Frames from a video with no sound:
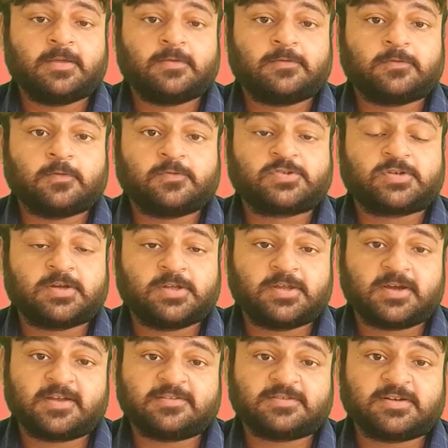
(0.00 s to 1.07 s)
So Shraddha
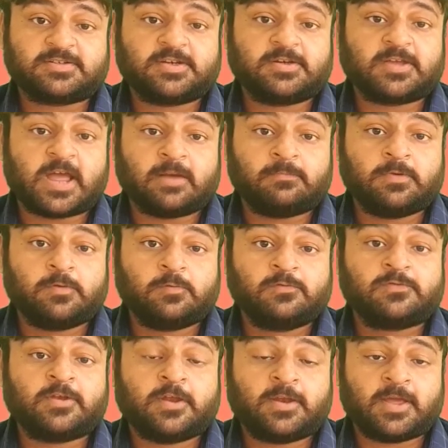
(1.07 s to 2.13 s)
construction can be
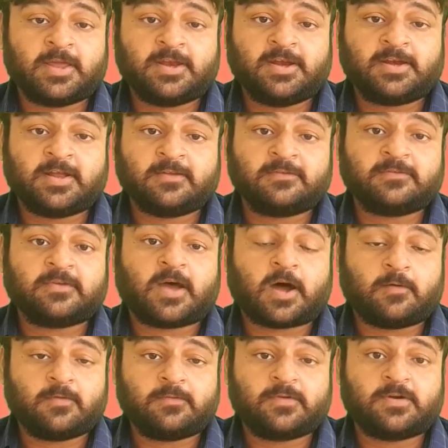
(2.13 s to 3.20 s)
used in any tense.
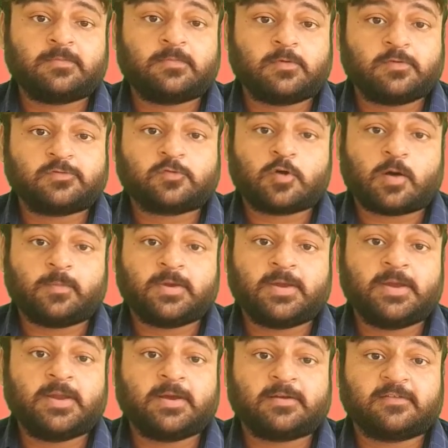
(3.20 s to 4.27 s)
However, most
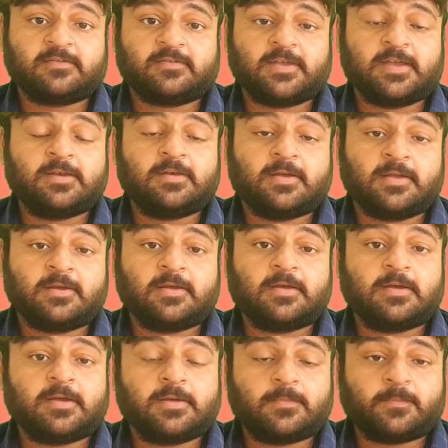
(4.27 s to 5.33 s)
commonly it is seen in
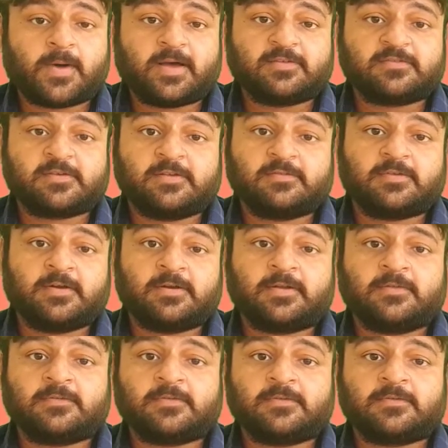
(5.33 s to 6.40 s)
past tense
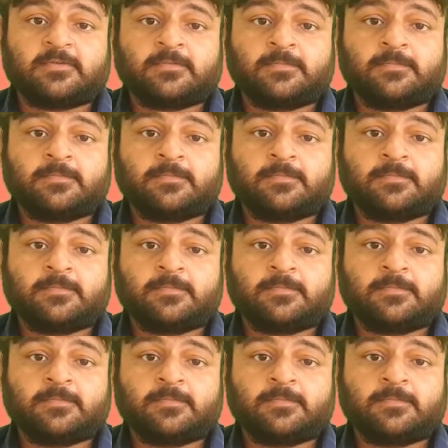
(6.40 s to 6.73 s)
sentences.